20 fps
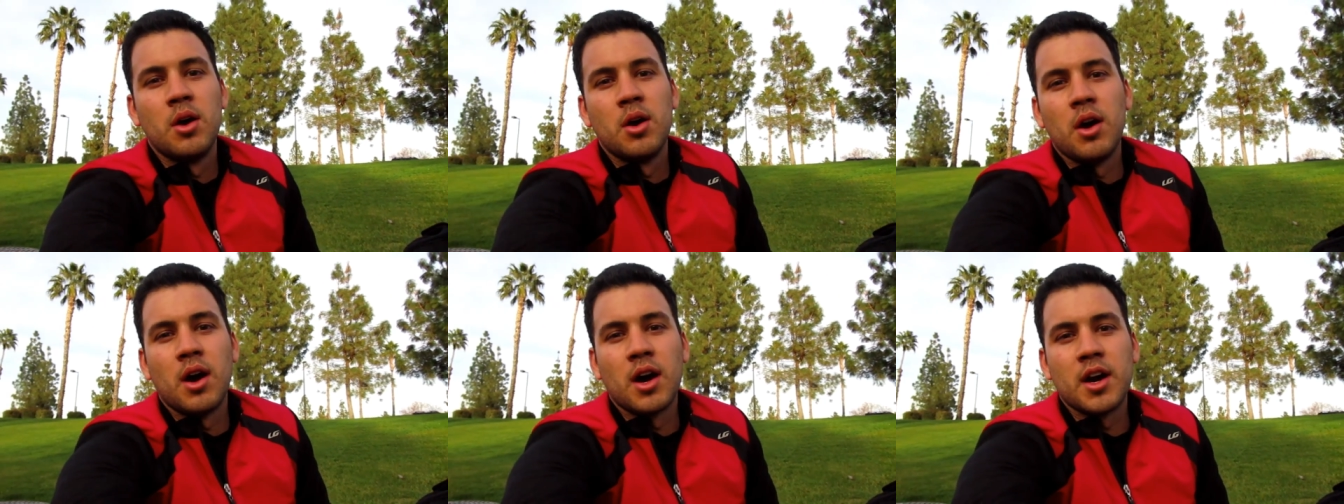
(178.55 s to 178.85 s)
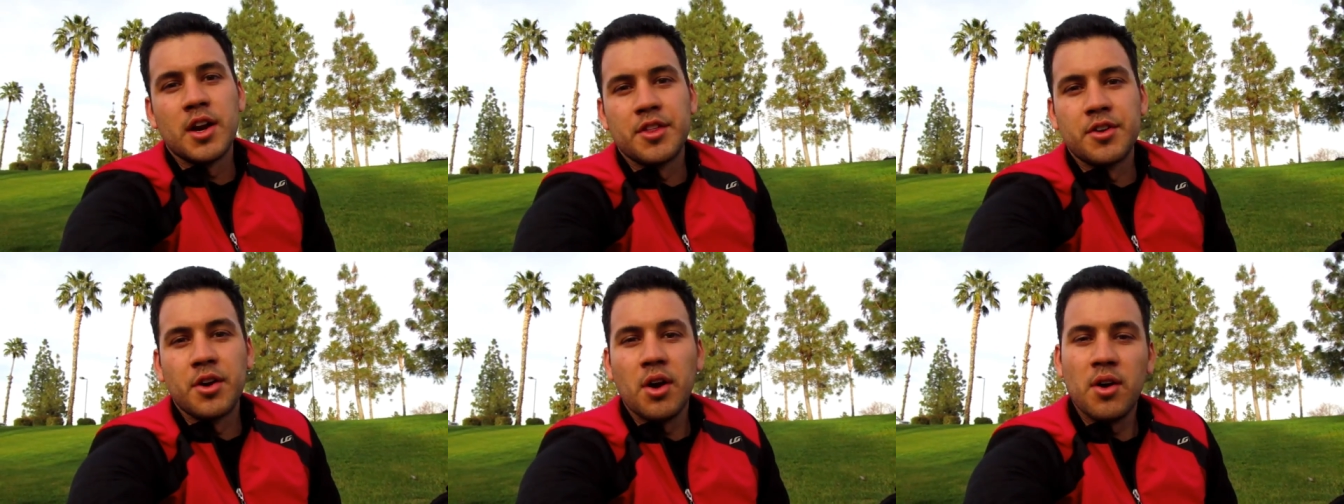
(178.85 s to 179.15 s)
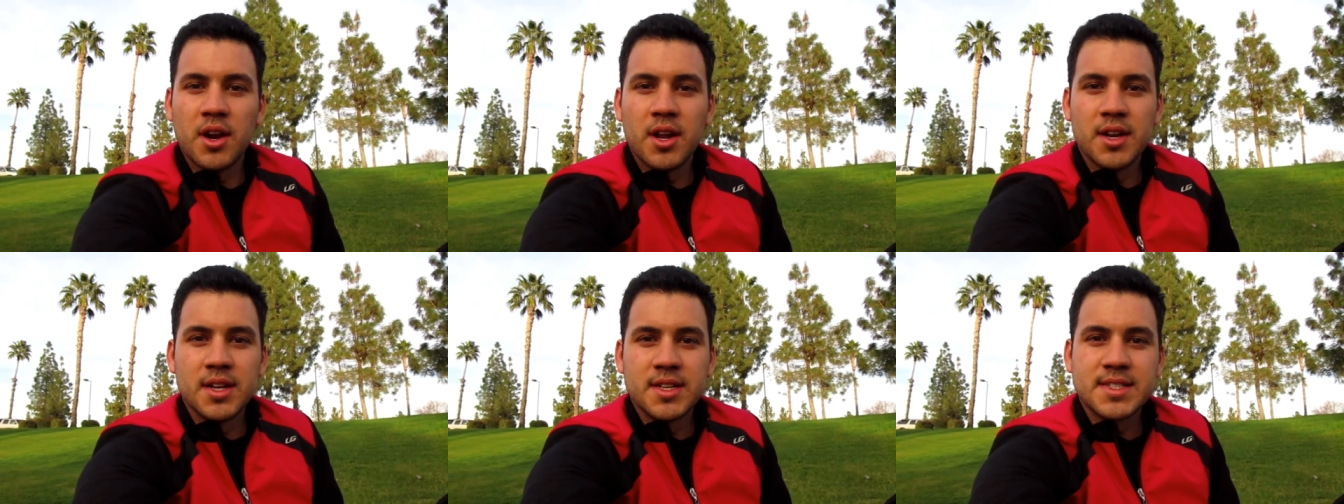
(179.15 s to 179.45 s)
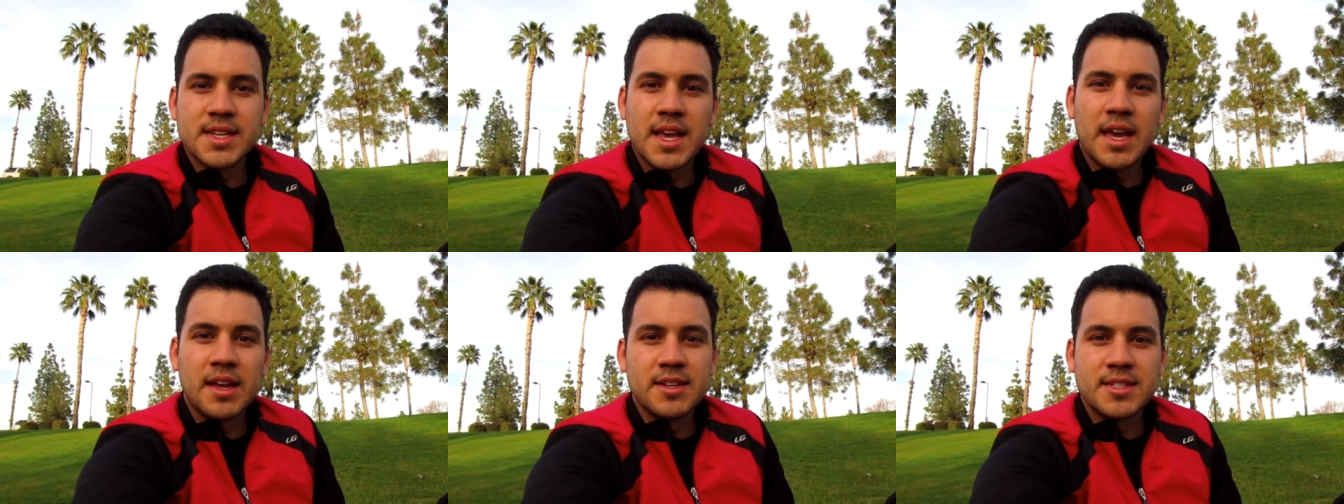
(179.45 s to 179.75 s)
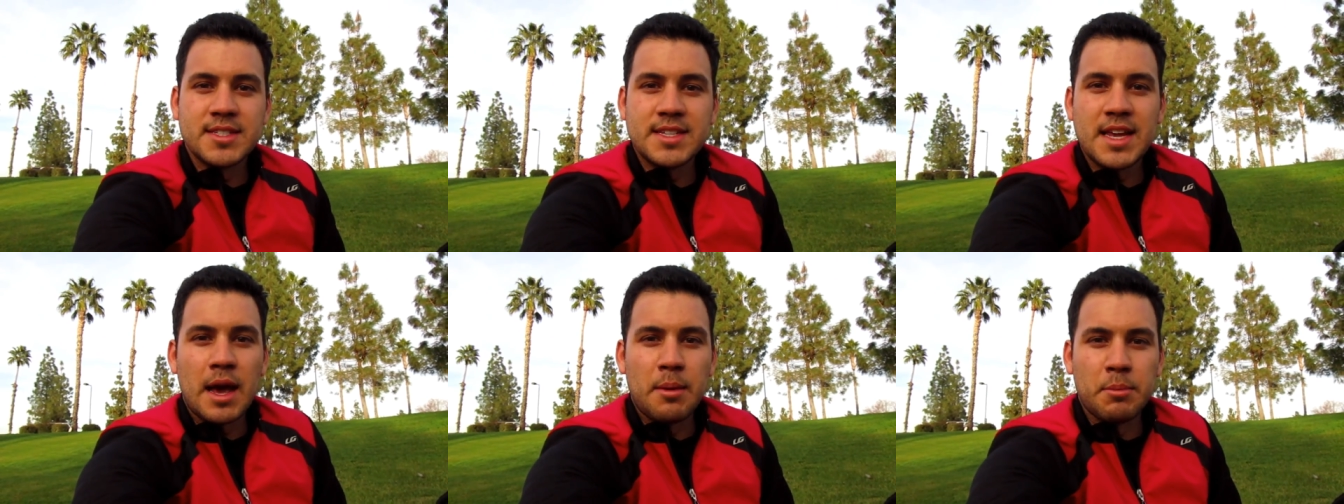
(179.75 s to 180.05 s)
I'm gonna throw it on the scale to
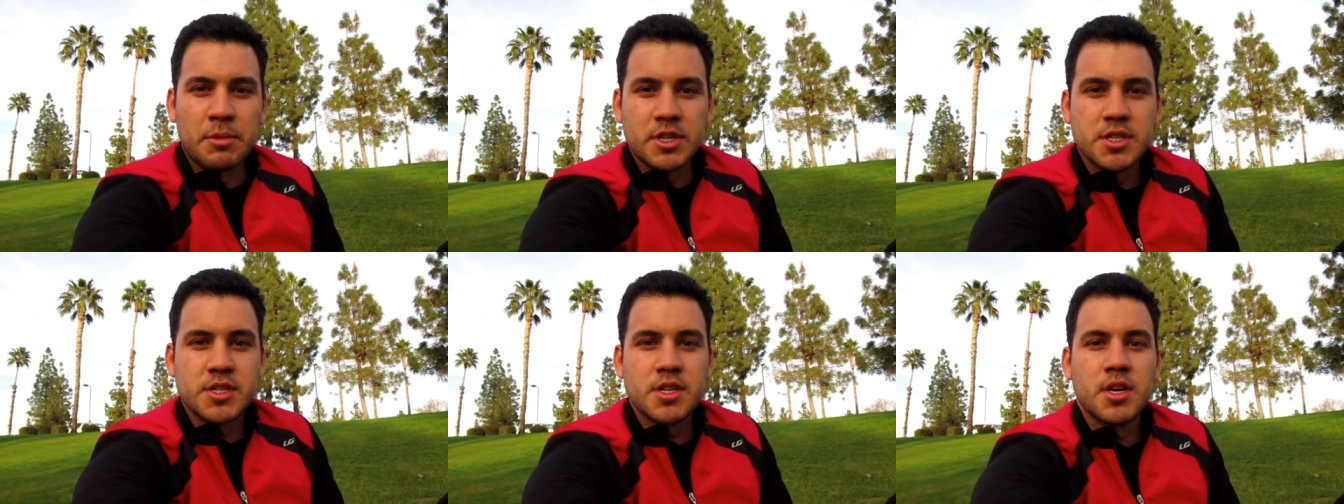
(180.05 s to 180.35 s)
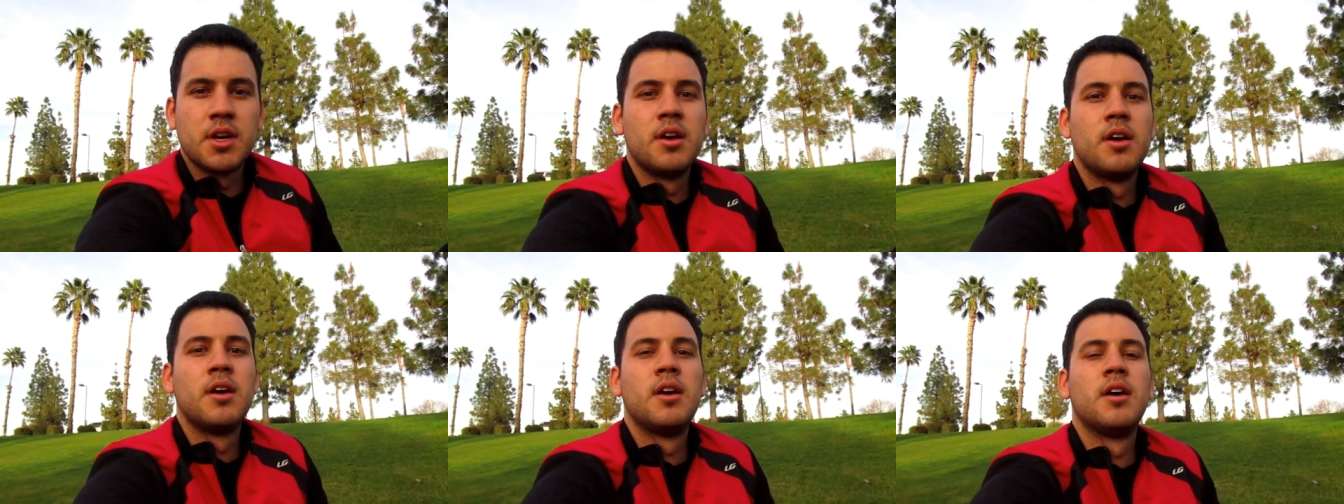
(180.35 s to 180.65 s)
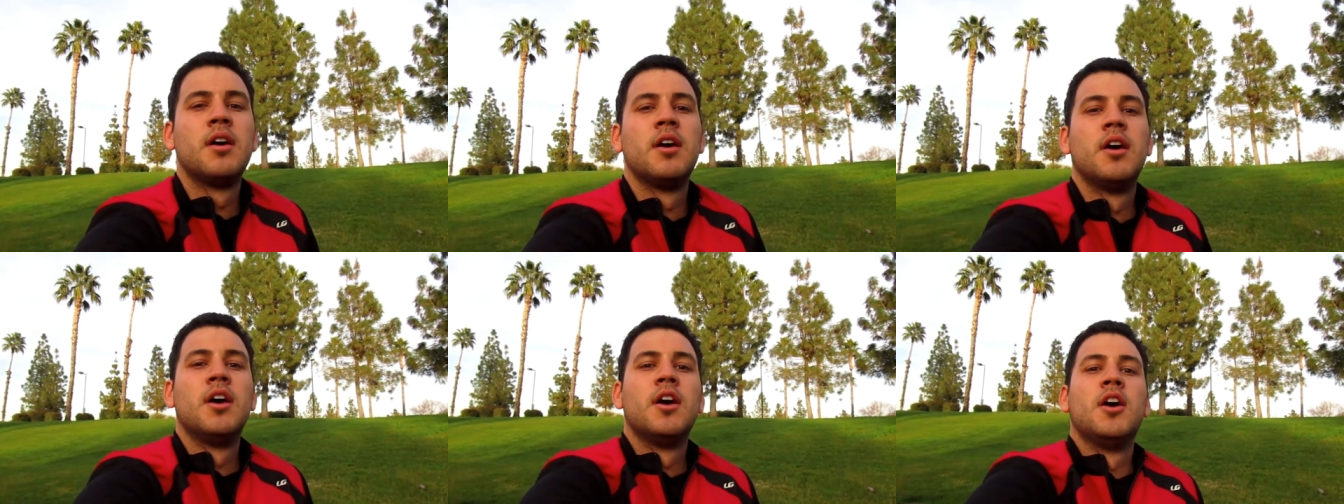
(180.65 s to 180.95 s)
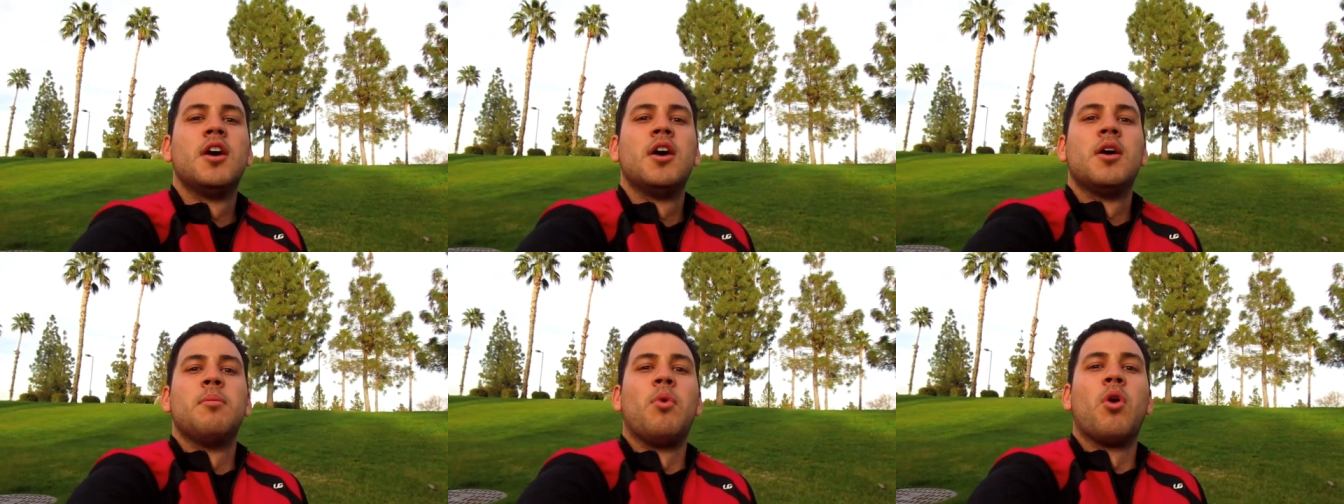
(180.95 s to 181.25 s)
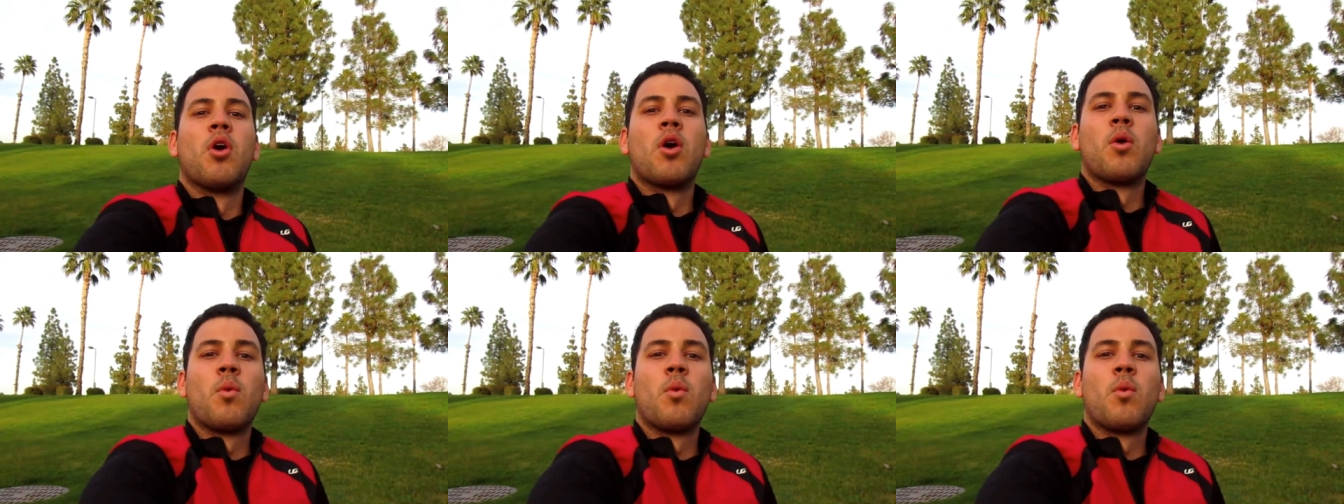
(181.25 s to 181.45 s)
see how much more